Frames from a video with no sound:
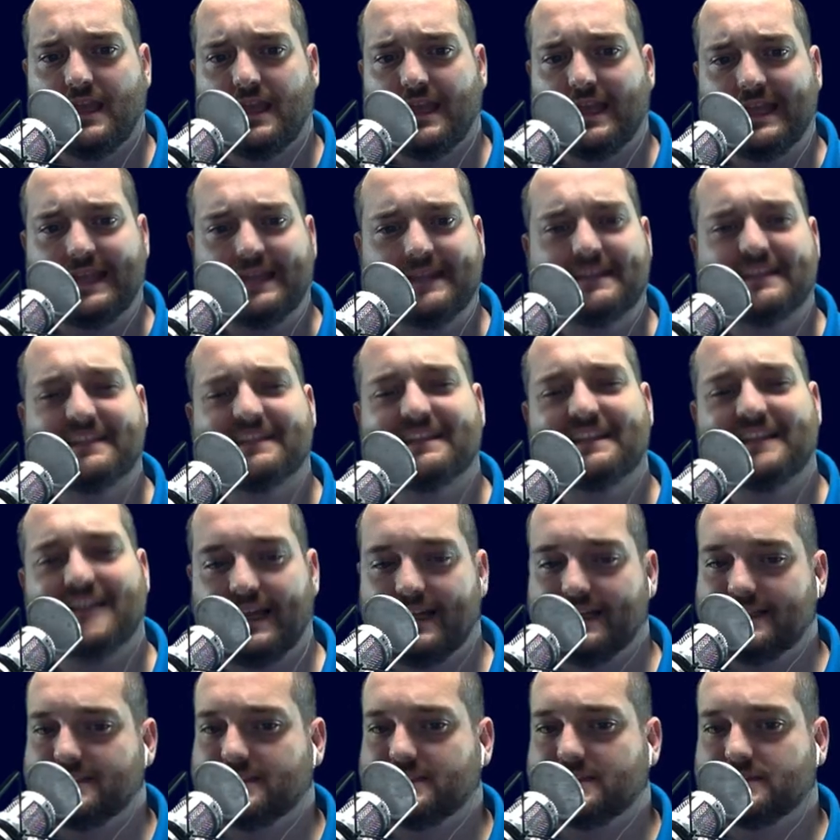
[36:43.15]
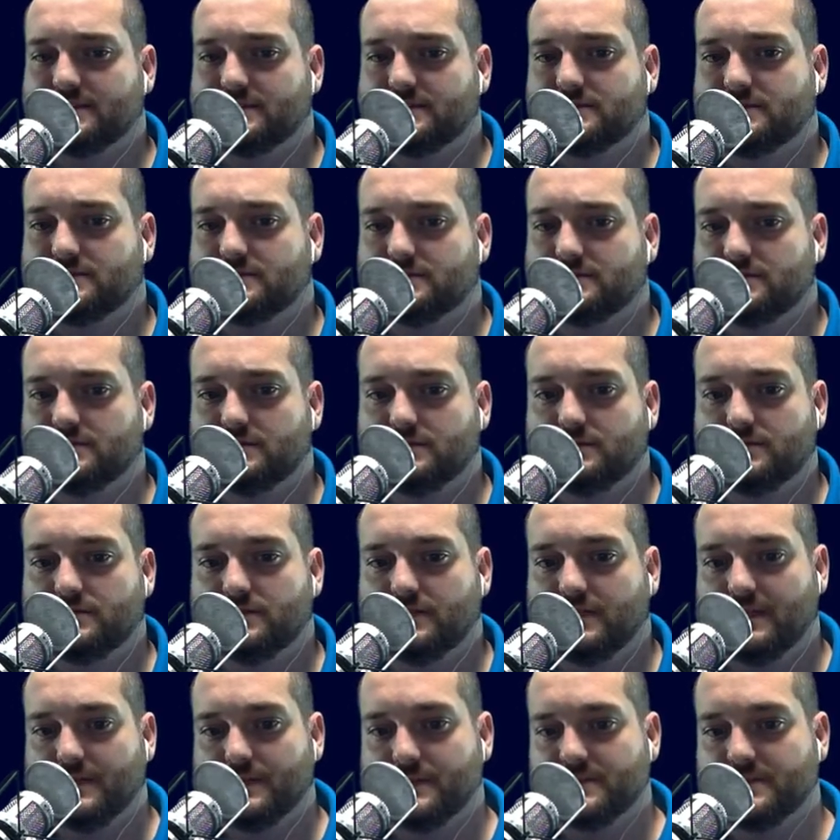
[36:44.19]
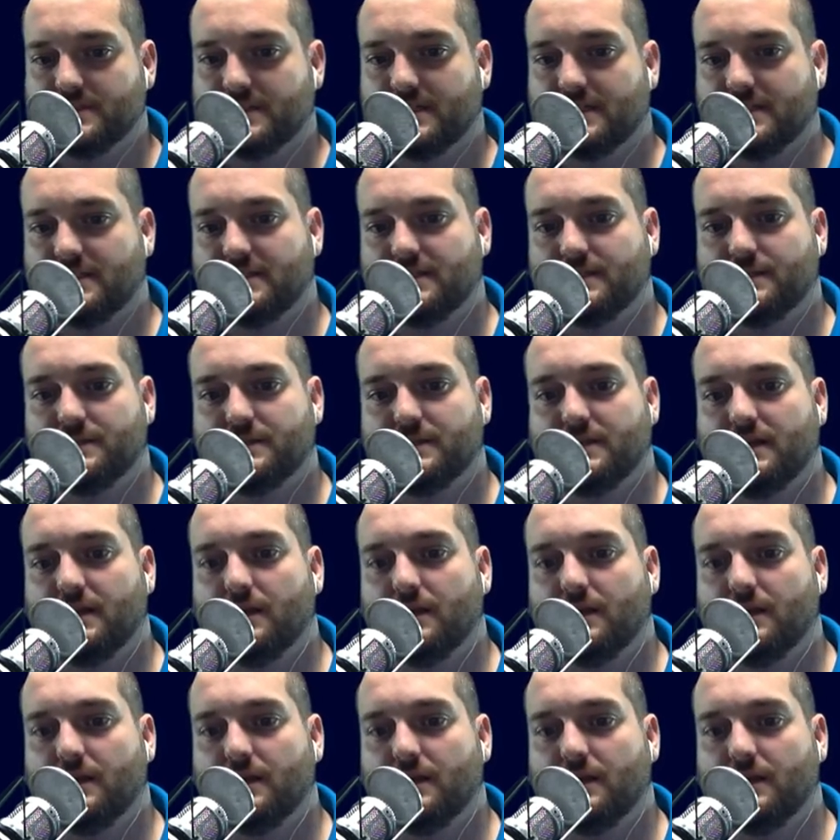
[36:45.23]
And the last little Amazon tip that